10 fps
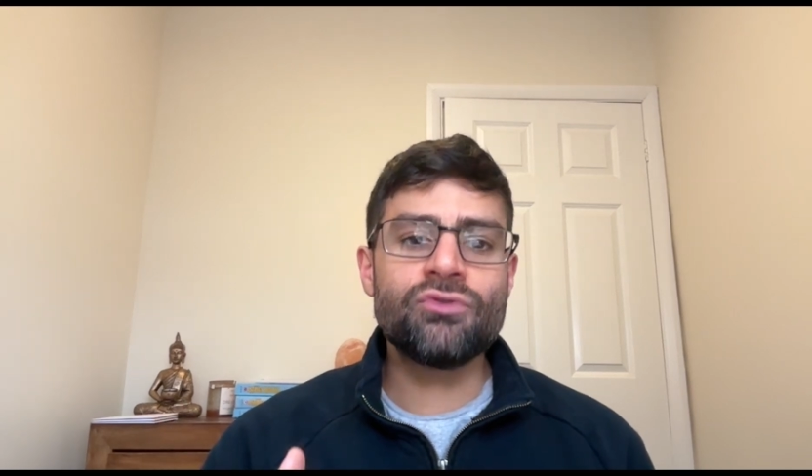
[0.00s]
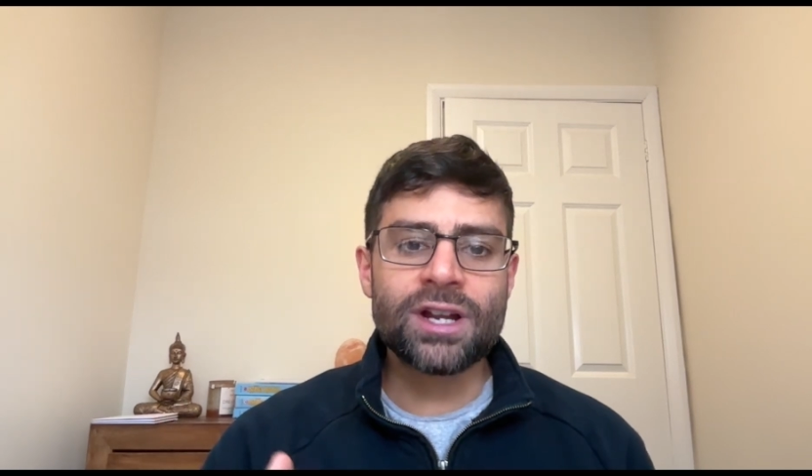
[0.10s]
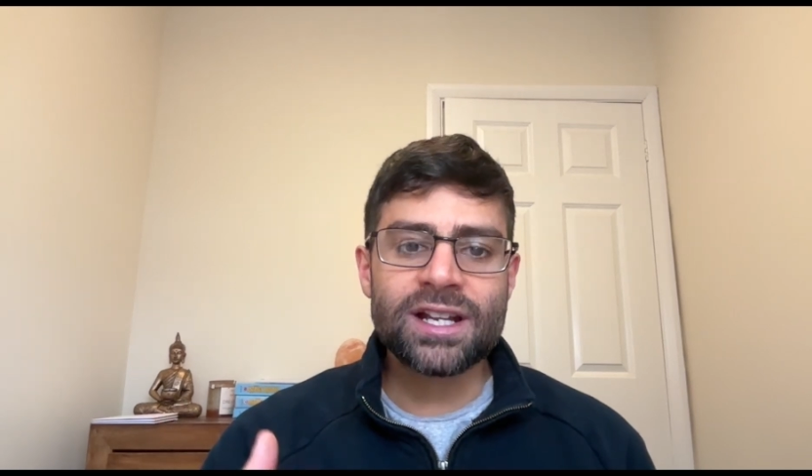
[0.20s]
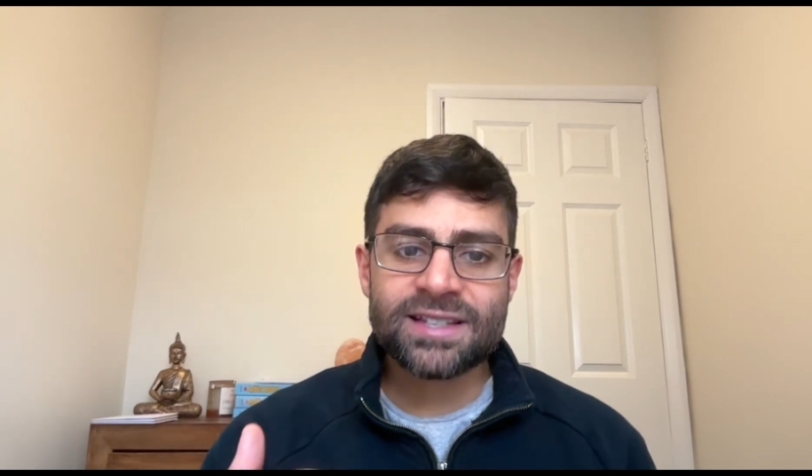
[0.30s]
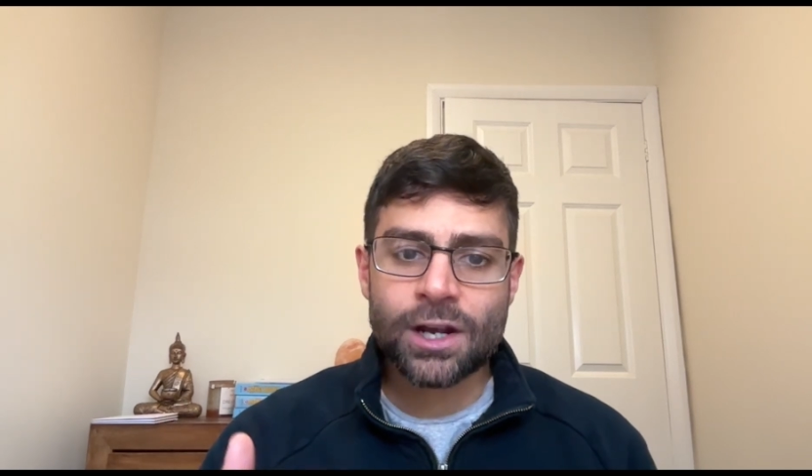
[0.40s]

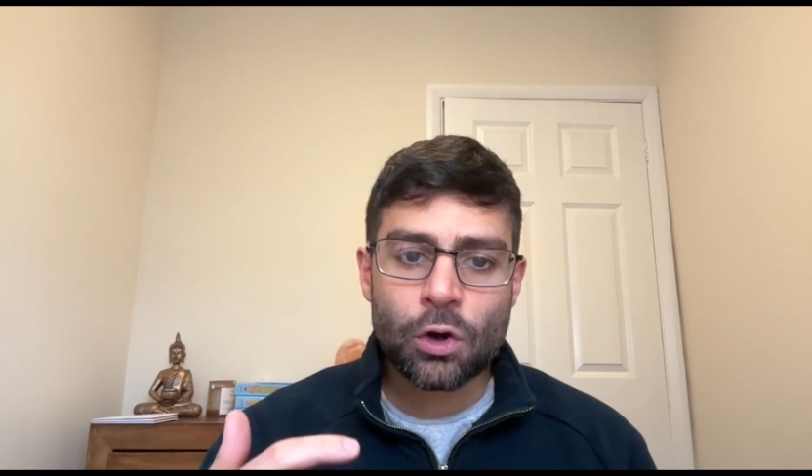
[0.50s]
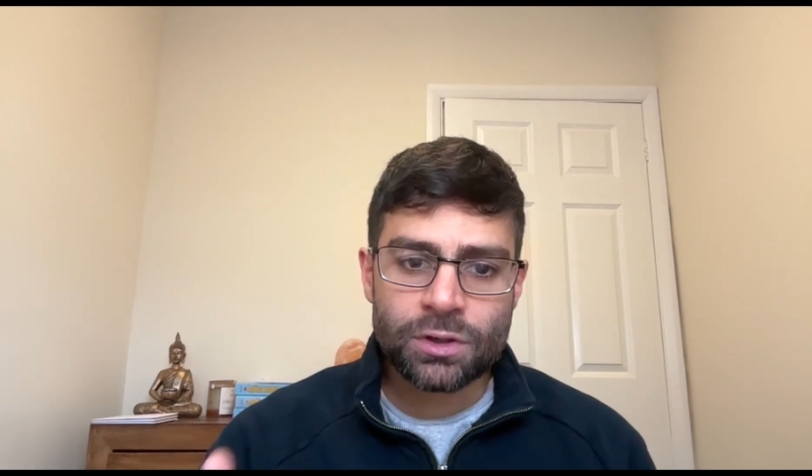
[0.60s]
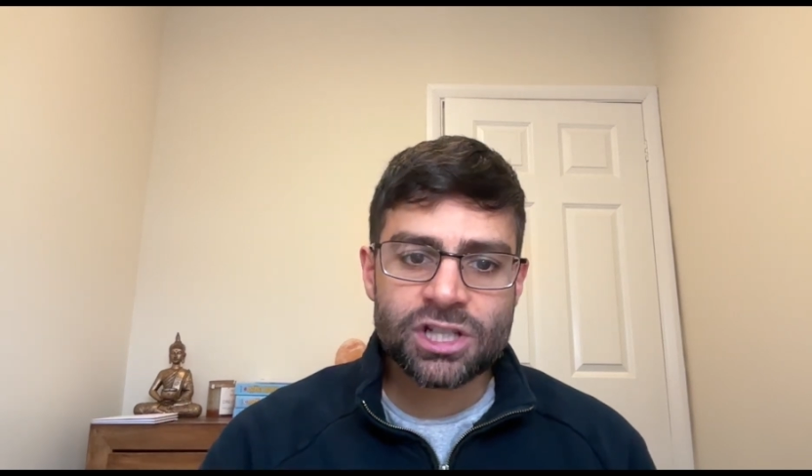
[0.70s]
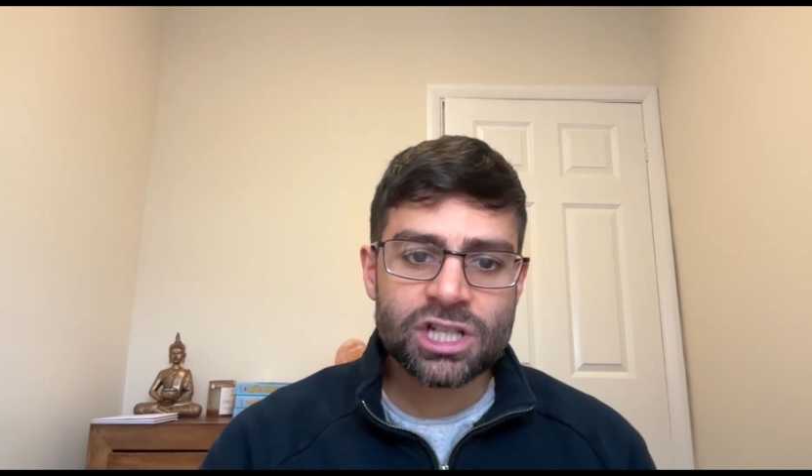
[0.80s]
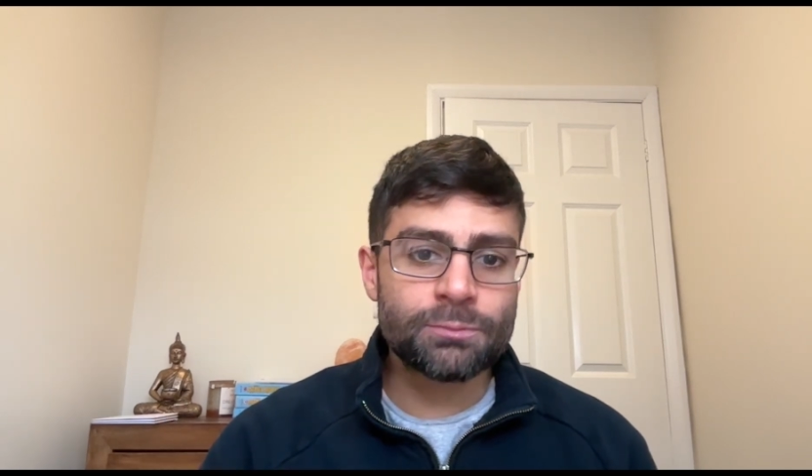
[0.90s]
really take
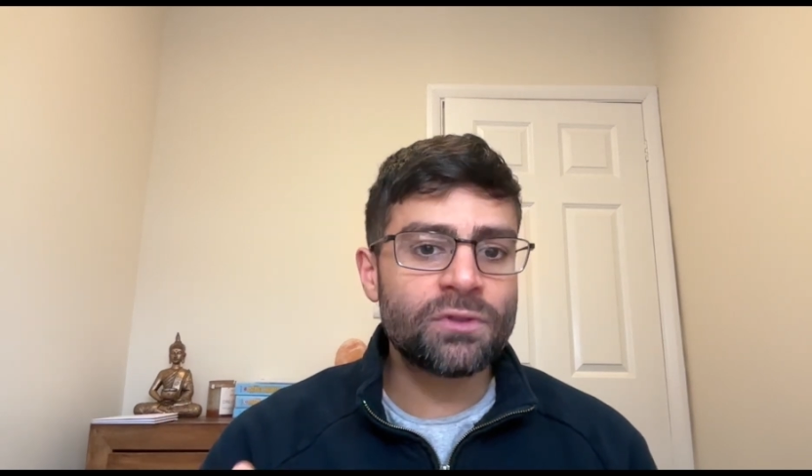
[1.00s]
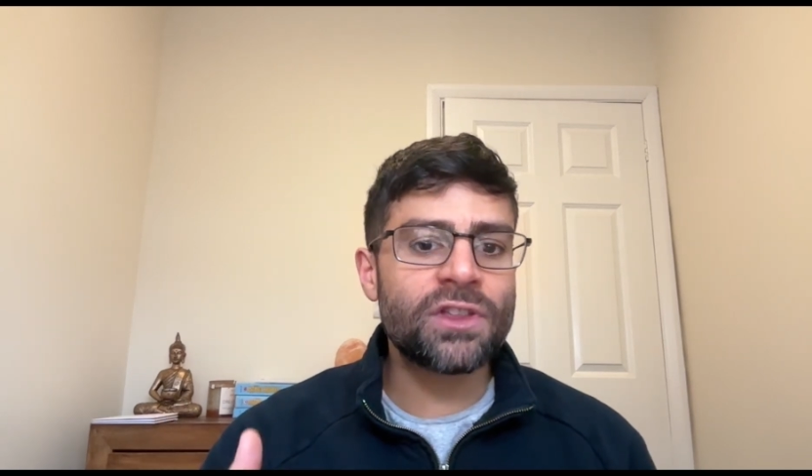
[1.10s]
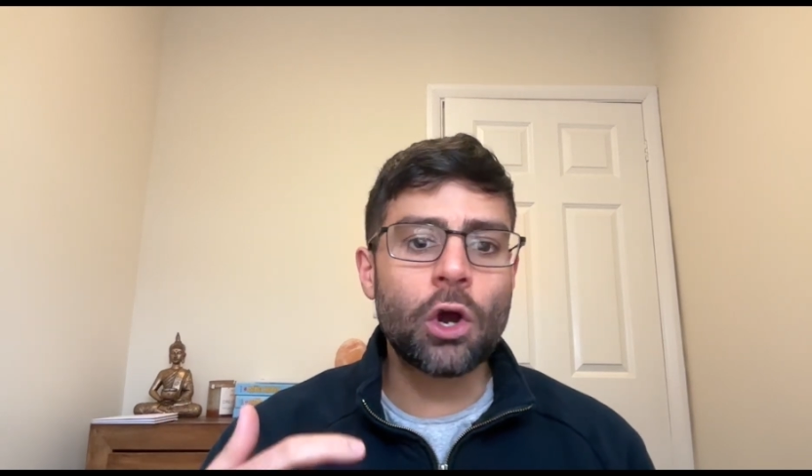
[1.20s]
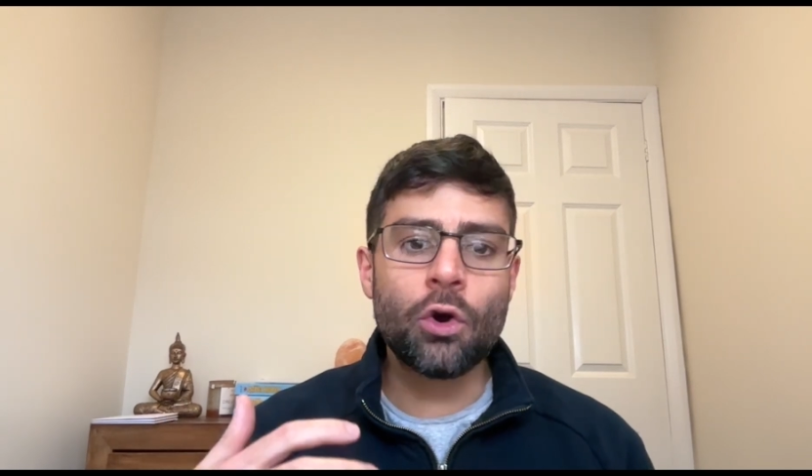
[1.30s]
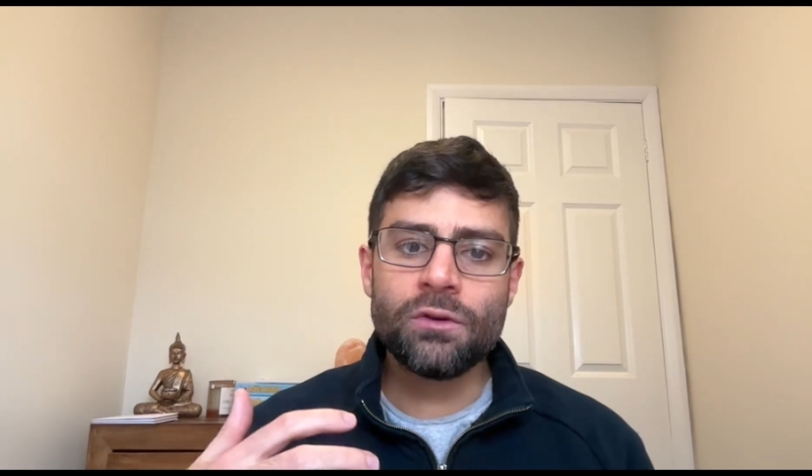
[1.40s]
ownership
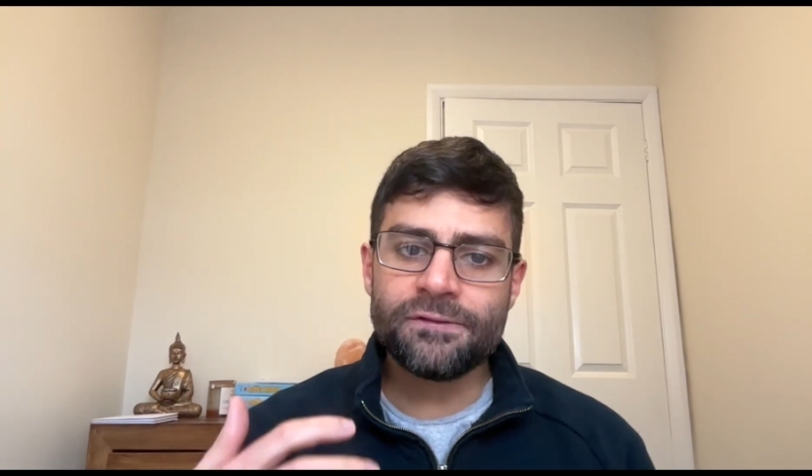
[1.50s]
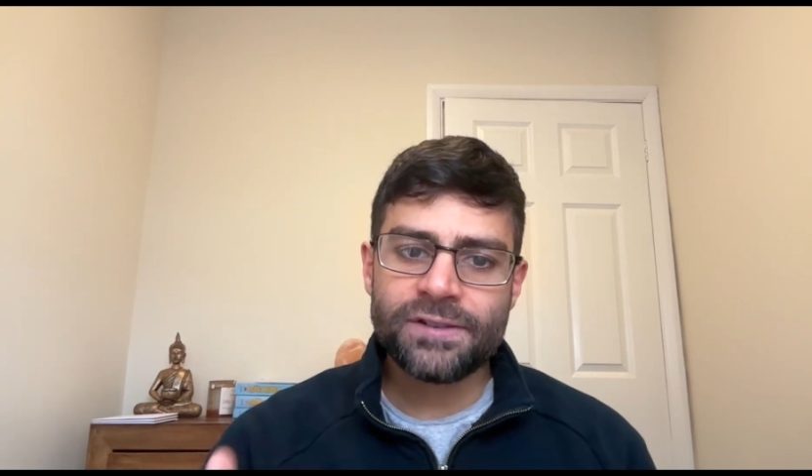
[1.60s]
of their own